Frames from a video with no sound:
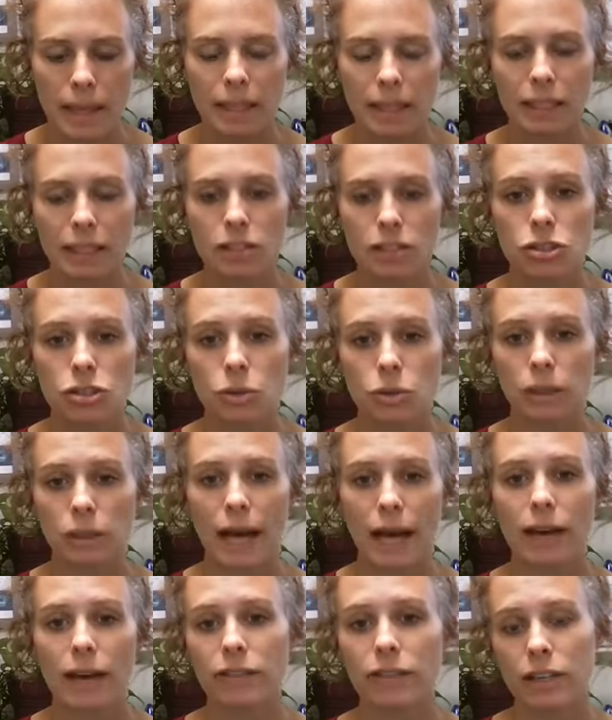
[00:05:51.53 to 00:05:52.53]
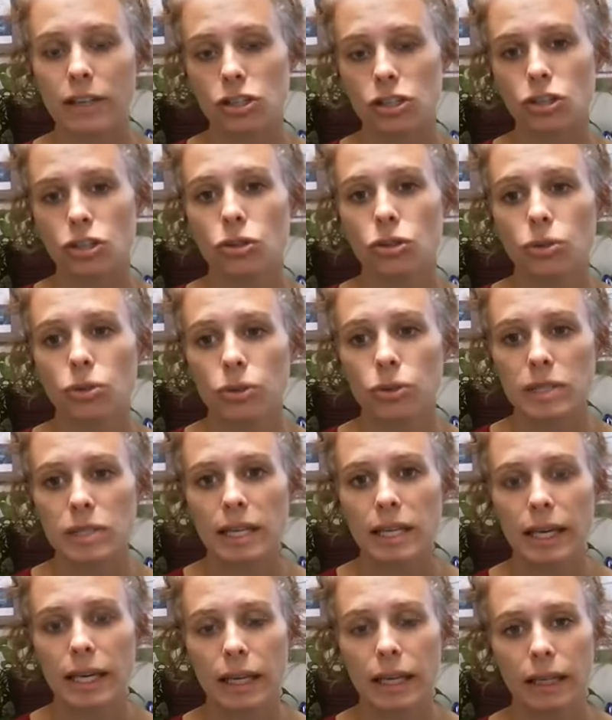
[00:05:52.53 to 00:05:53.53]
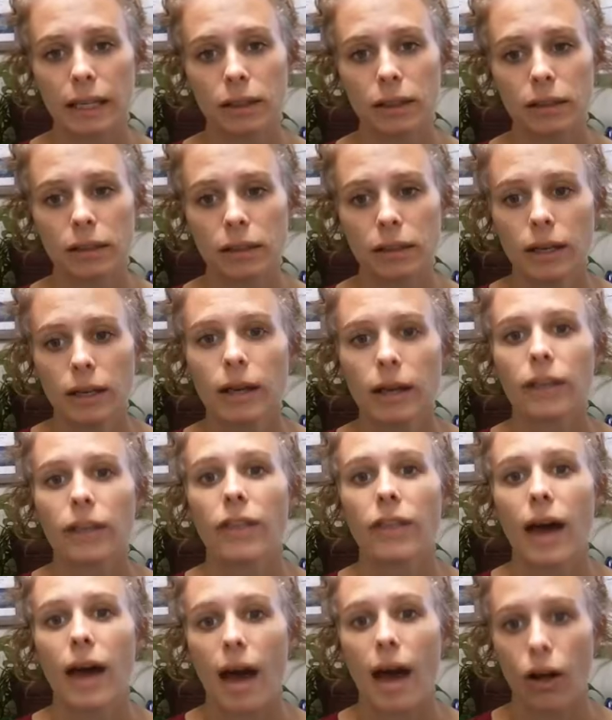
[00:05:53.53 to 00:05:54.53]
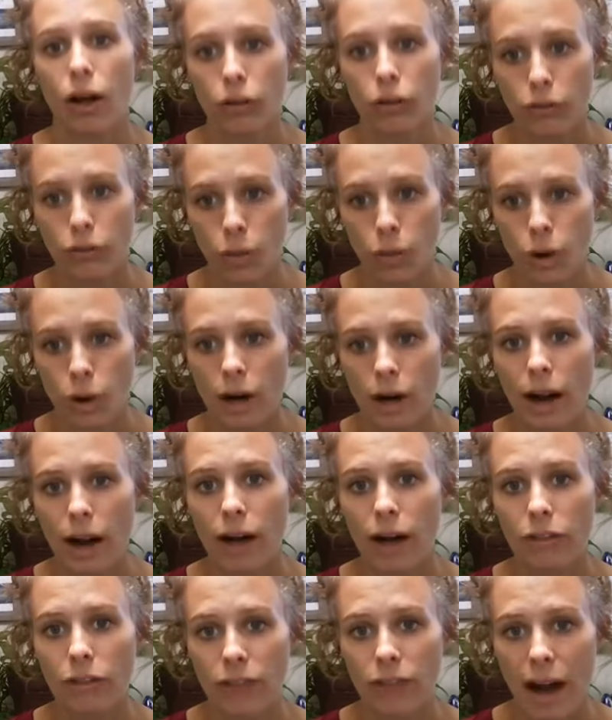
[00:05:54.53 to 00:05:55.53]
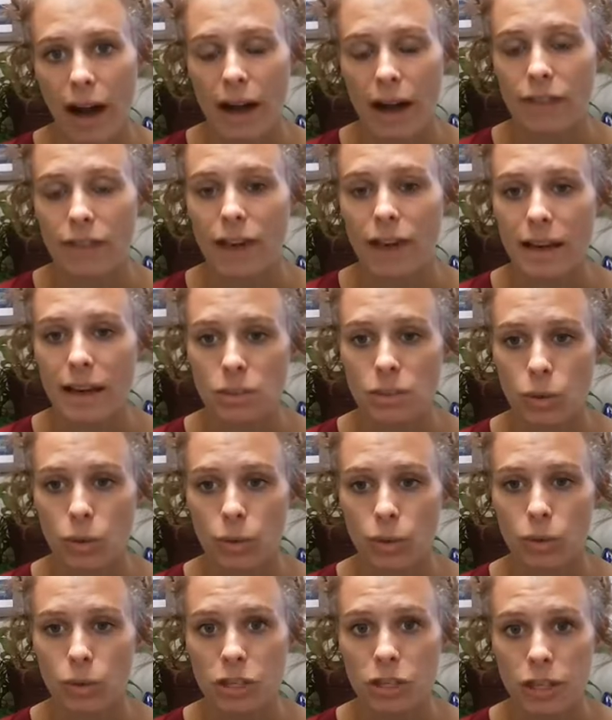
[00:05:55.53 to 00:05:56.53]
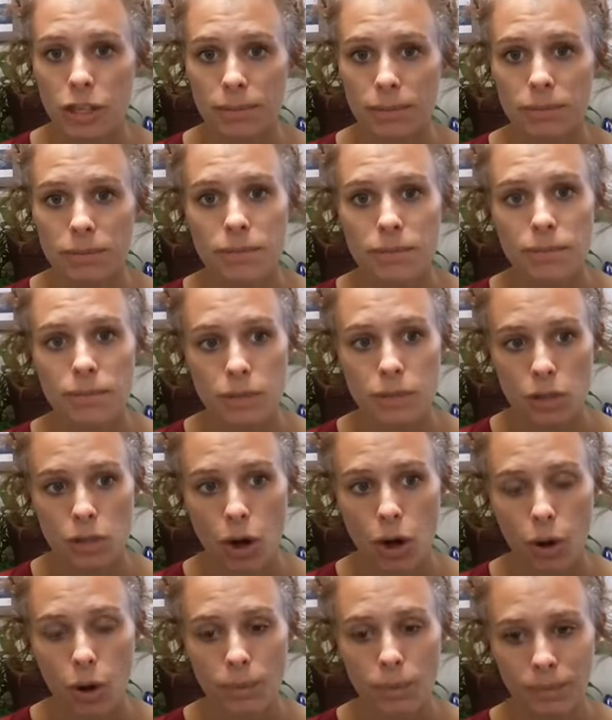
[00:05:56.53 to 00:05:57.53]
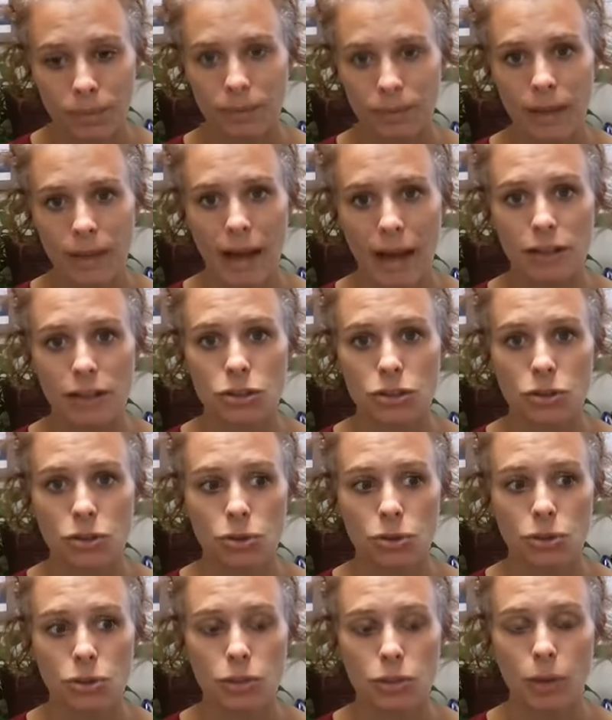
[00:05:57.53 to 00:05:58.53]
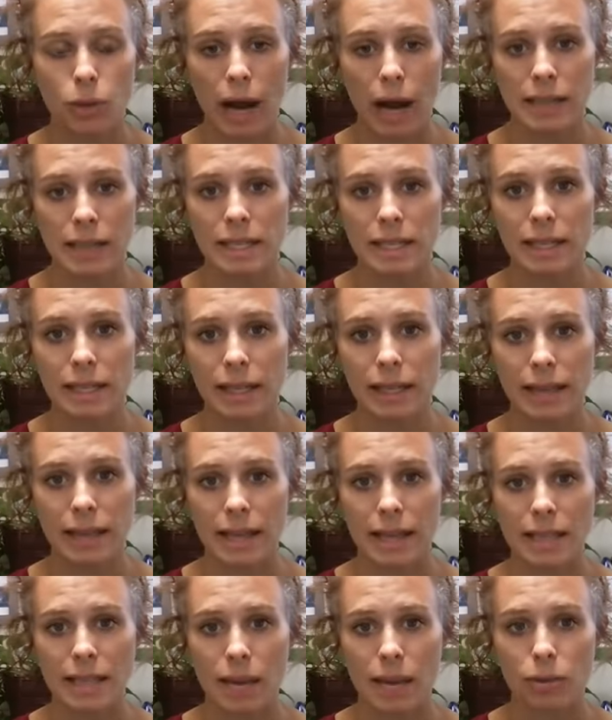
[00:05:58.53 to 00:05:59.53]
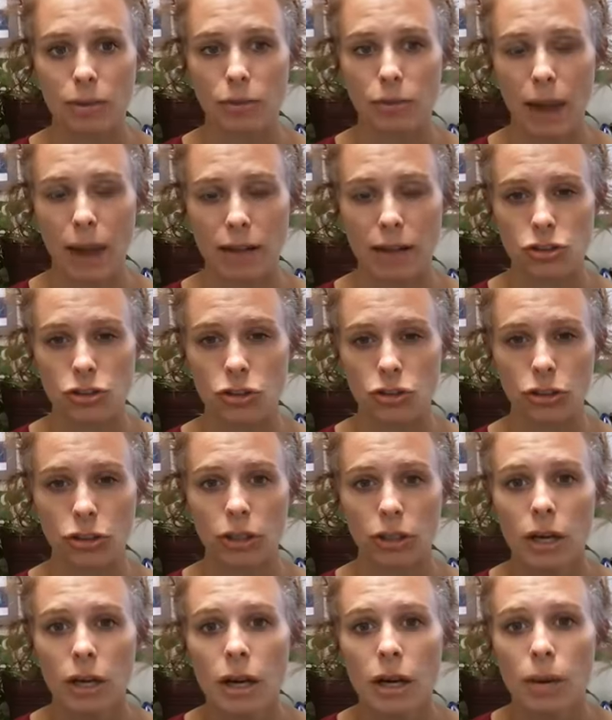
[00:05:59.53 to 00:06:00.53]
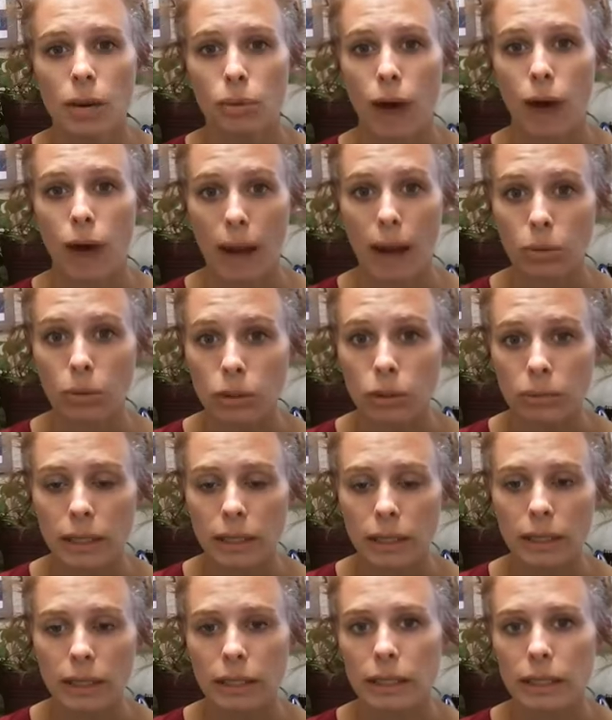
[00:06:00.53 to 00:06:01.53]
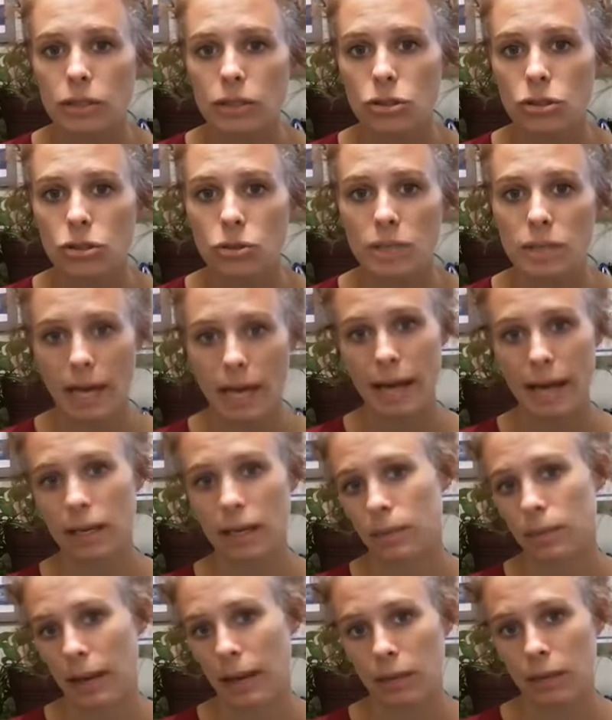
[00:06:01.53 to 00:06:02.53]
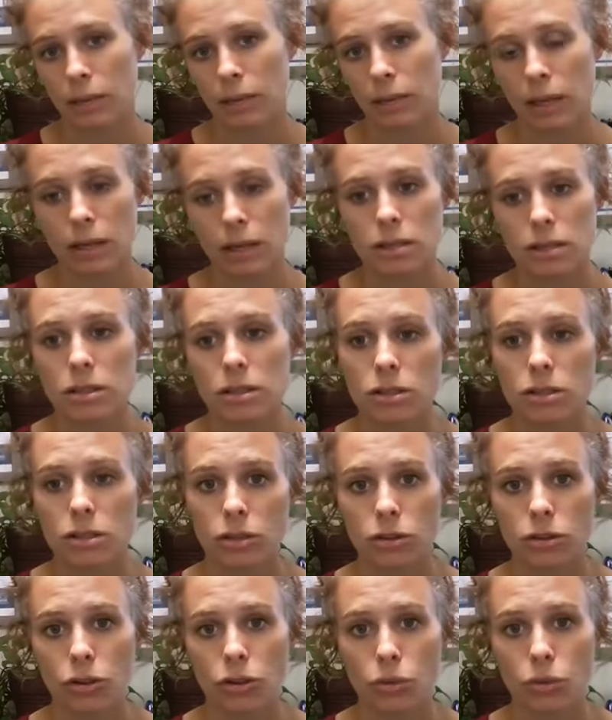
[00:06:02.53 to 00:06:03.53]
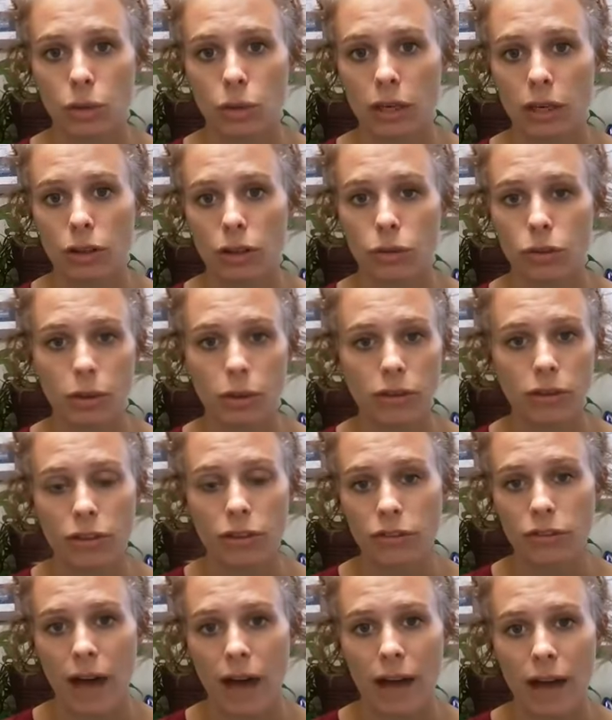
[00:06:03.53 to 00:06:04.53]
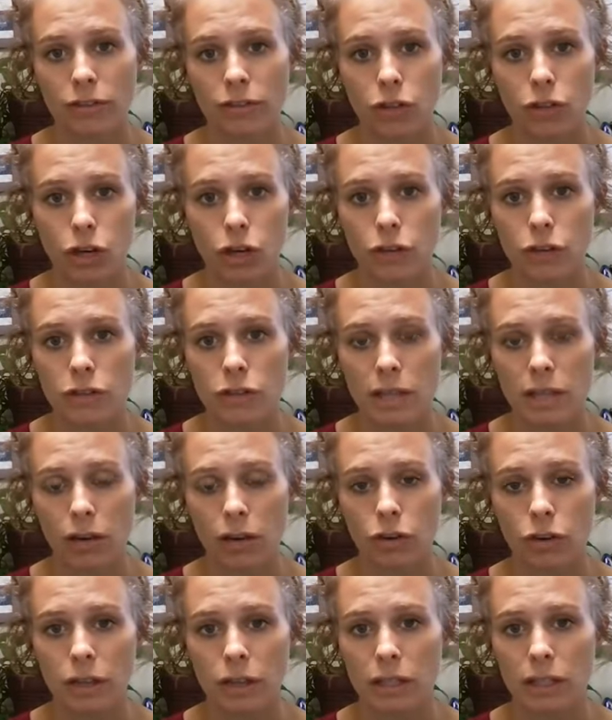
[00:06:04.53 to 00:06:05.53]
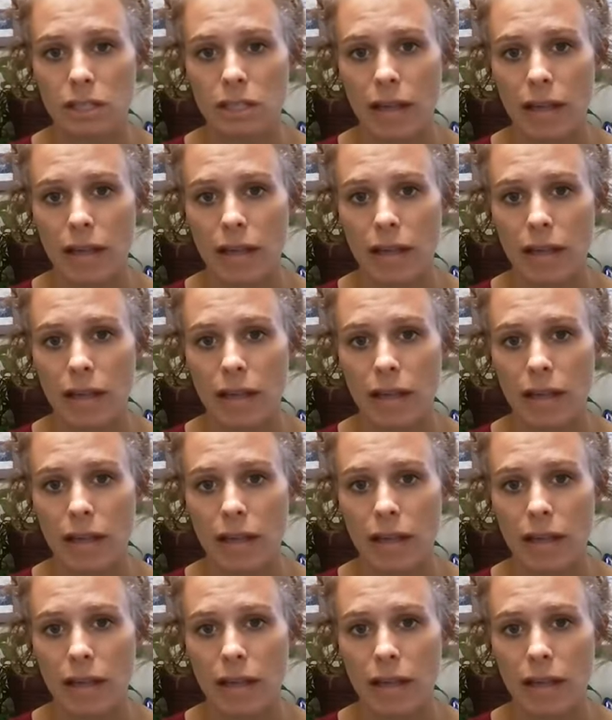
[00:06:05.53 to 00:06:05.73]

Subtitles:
It leads to a lot of issues in the L4, L5, S1 region. So not too surprising that that type of postural problem can lead to sciatic pain because the three of the 5 nerves that create the